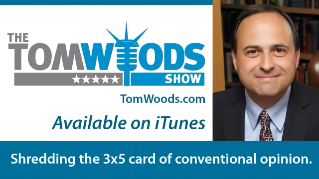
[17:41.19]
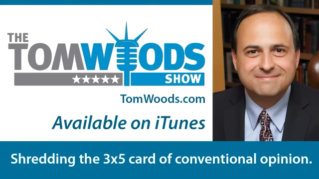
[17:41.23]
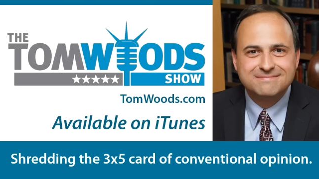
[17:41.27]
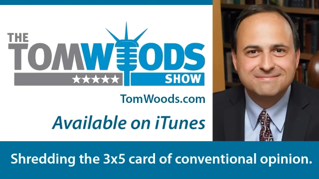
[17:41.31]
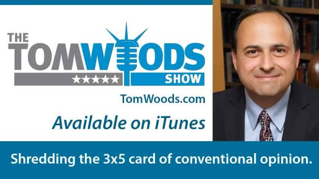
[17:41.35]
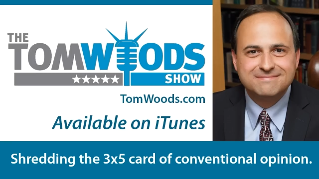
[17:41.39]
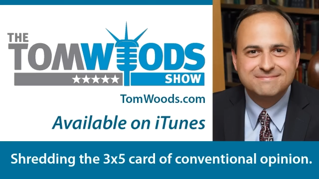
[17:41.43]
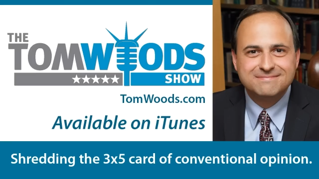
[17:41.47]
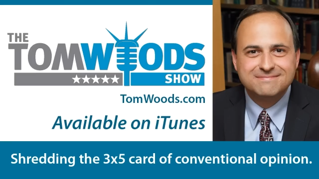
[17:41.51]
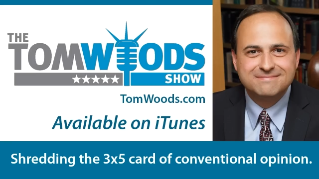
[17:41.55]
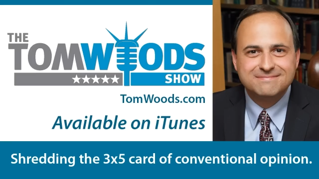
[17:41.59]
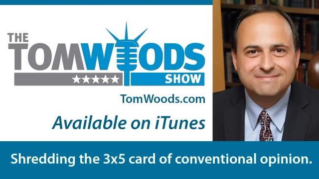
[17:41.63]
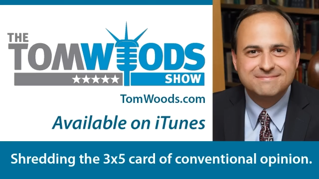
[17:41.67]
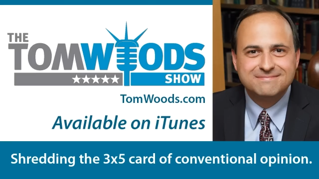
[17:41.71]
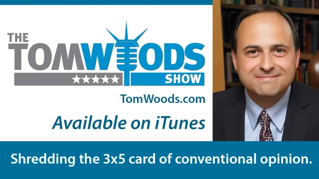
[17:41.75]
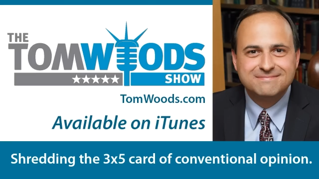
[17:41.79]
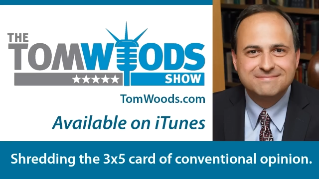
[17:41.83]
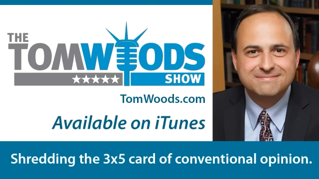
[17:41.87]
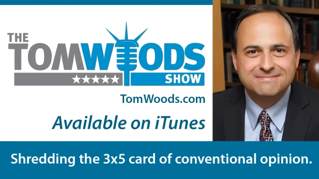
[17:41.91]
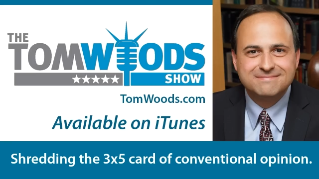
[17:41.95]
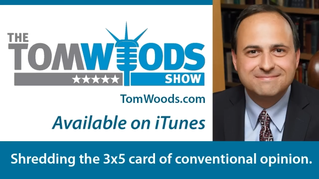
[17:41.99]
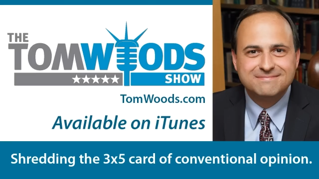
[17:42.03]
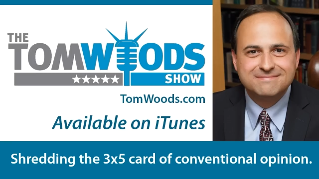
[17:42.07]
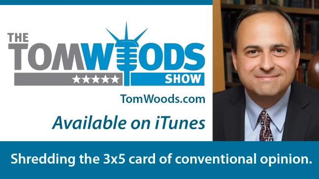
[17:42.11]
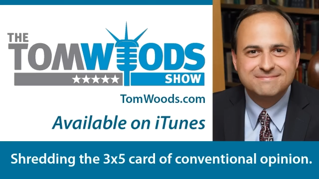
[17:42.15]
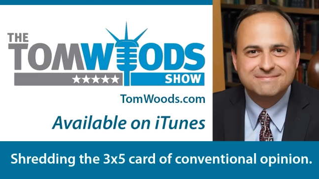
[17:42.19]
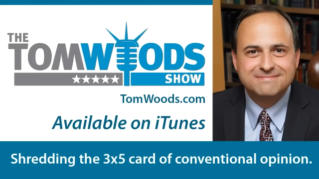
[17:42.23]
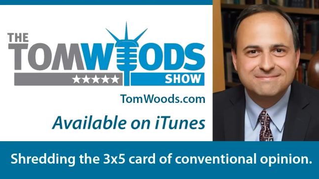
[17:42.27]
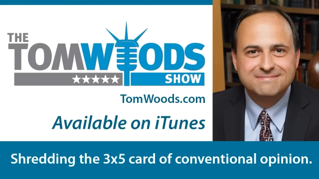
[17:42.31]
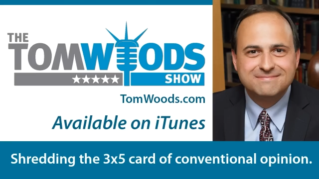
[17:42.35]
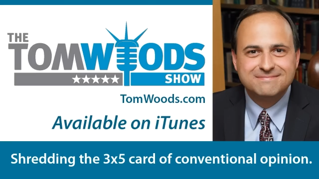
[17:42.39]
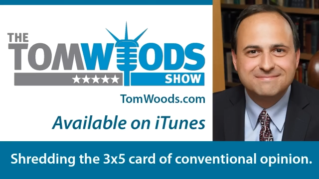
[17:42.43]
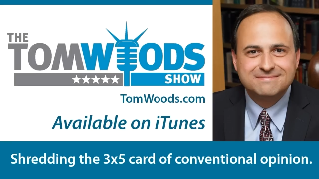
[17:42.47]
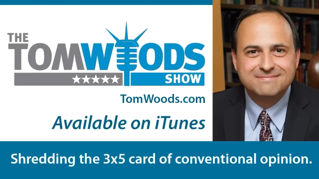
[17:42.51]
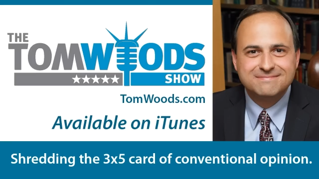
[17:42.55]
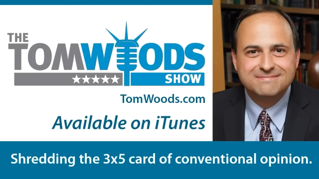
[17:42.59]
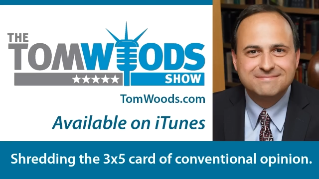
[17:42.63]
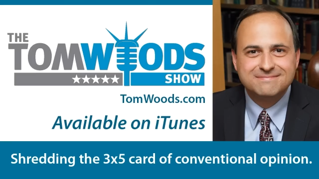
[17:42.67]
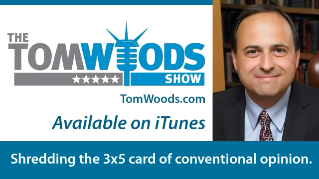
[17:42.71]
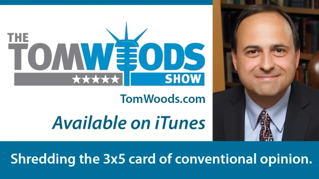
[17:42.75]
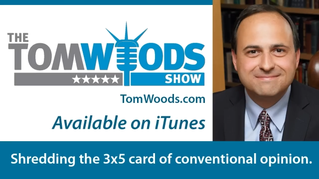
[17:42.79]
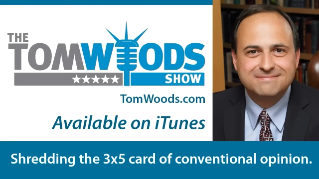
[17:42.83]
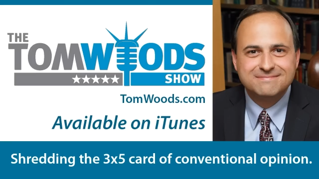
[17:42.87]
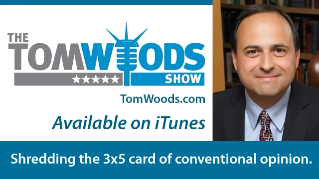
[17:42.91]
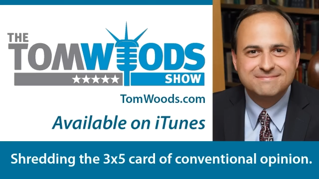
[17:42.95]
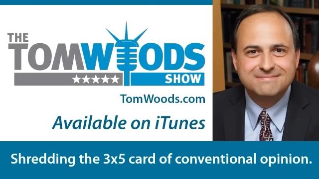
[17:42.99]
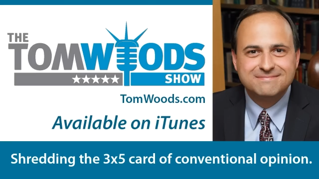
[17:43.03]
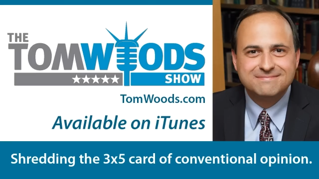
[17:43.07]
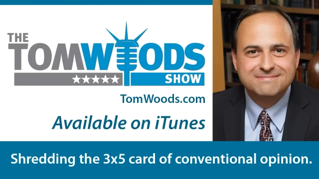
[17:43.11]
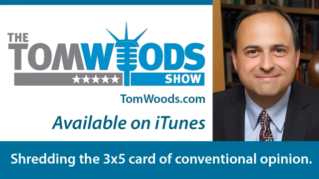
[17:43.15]

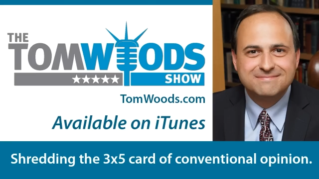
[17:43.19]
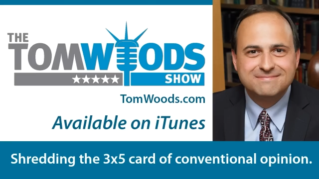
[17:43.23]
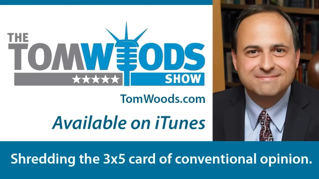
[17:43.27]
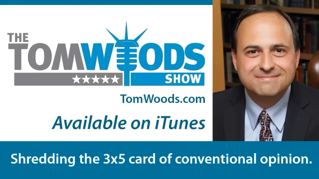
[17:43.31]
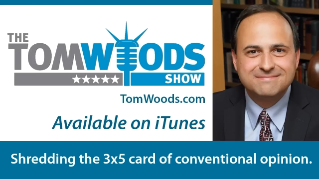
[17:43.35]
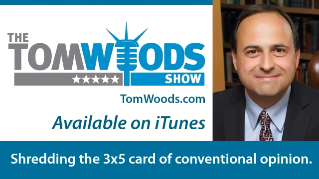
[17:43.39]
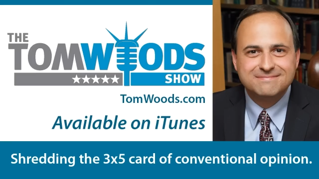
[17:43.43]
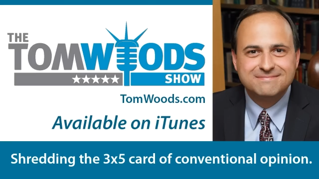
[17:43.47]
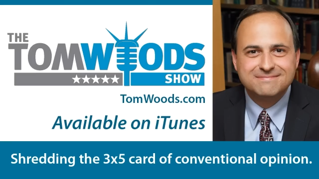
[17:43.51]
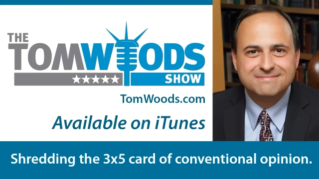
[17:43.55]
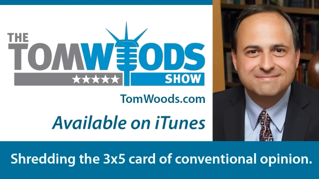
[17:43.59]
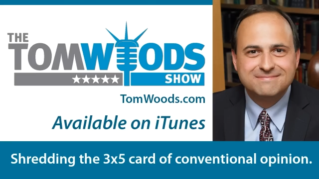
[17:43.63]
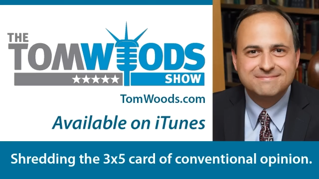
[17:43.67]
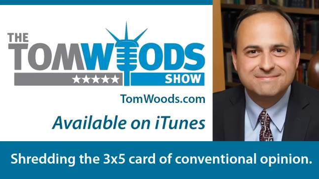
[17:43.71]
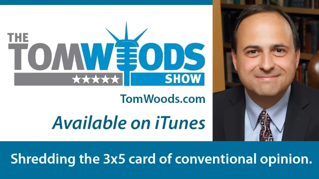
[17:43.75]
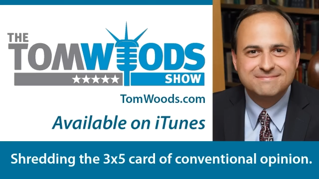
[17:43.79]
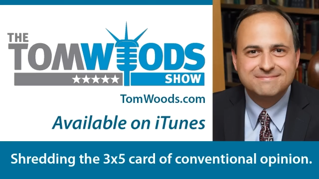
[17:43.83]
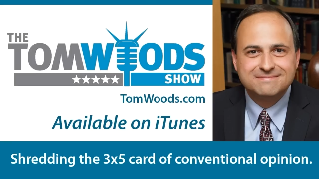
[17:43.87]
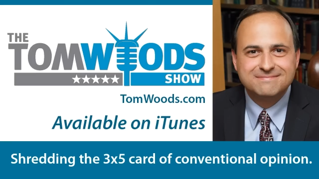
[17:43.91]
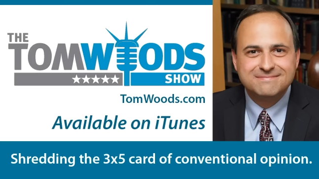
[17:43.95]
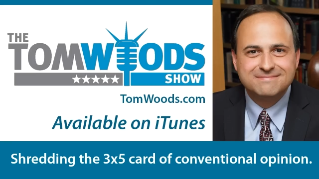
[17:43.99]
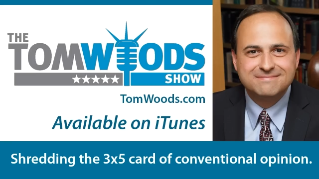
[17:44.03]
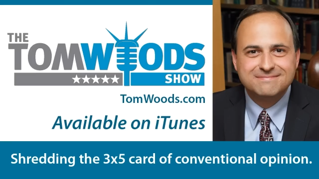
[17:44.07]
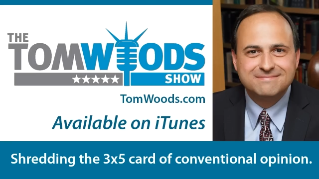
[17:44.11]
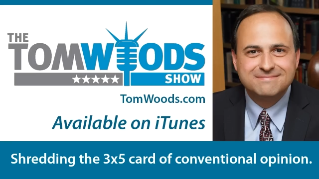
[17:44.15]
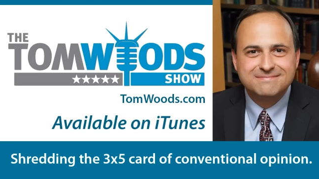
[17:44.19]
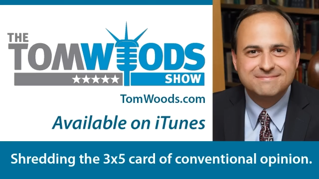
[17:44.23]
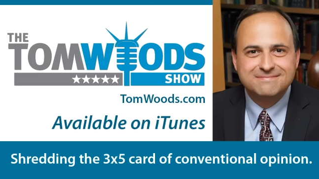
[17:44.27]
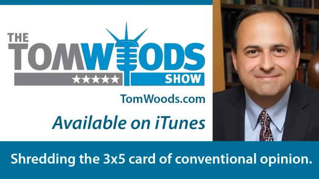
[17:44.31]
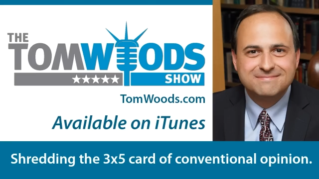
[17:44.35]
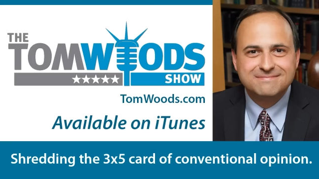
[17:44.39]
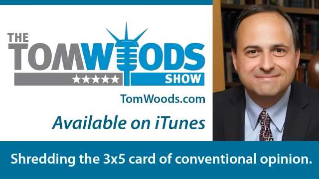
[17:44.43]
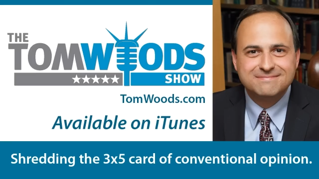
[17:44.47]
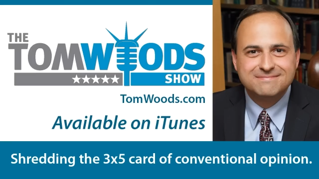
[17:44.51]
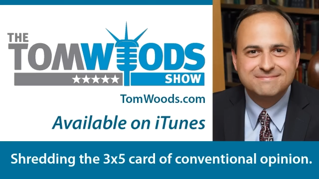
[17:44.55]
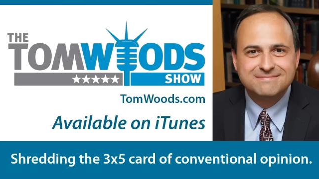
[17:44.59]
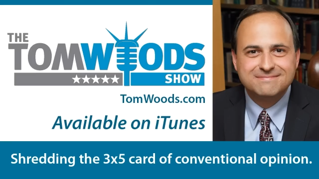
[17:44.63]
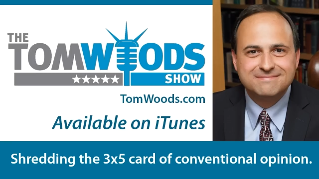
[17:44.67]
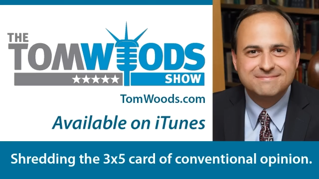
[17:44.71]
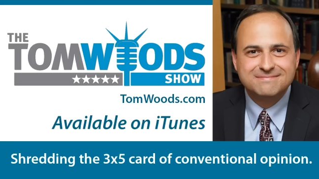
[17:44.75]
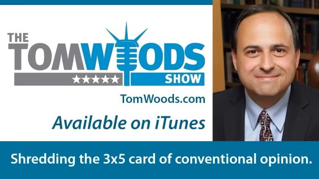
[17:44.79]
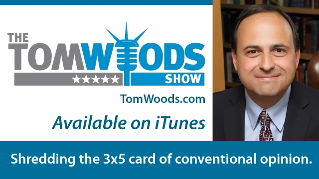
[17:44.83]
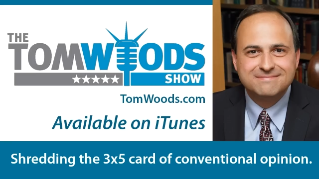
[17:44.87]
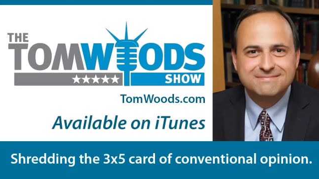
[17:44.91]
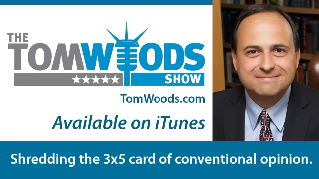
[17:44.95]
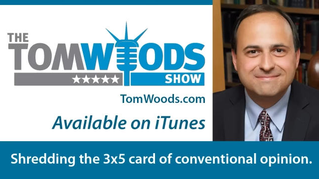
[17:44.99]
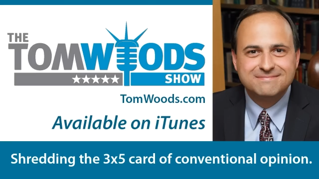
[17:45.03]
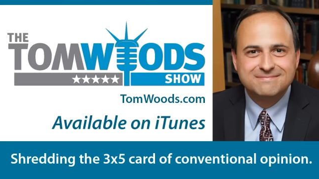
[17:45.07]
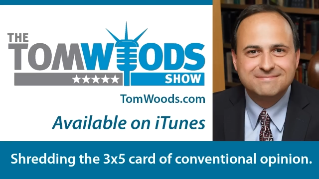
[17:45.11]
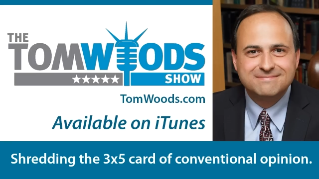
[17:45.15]

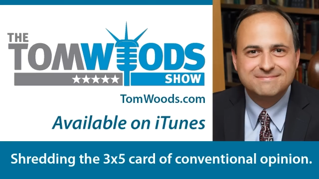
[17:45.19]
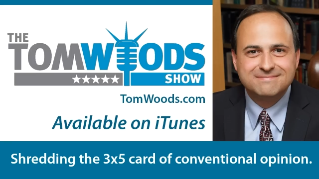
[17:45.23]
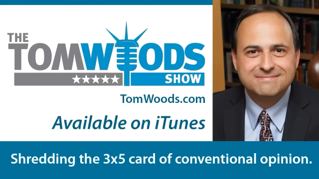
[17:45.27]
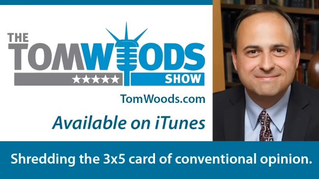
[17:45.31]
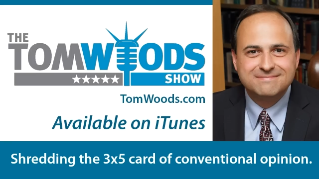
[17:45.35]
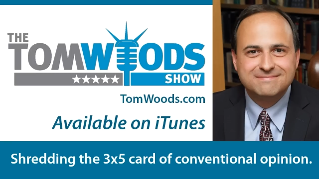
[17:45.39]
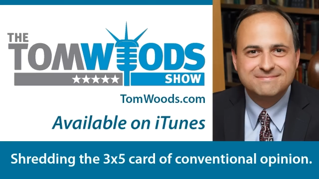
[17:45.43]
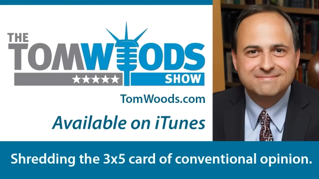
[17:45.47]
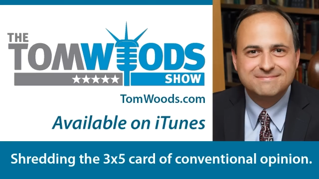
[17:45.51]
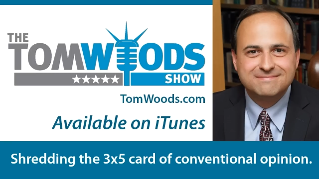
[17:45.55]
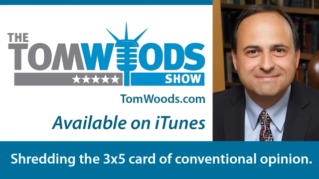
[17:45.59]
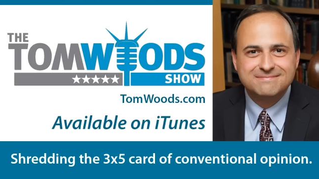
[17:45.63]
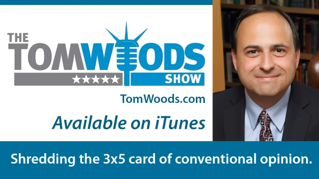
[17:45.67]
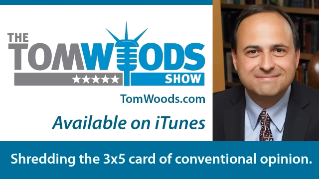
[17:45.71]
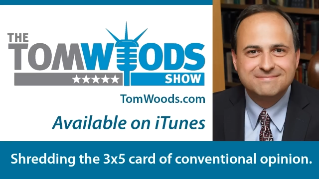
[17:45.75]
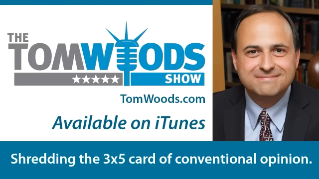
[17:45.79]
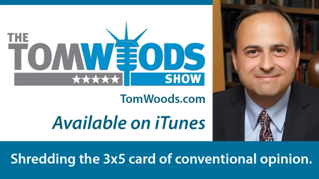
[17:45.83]
This is a still picture; no speech is visible.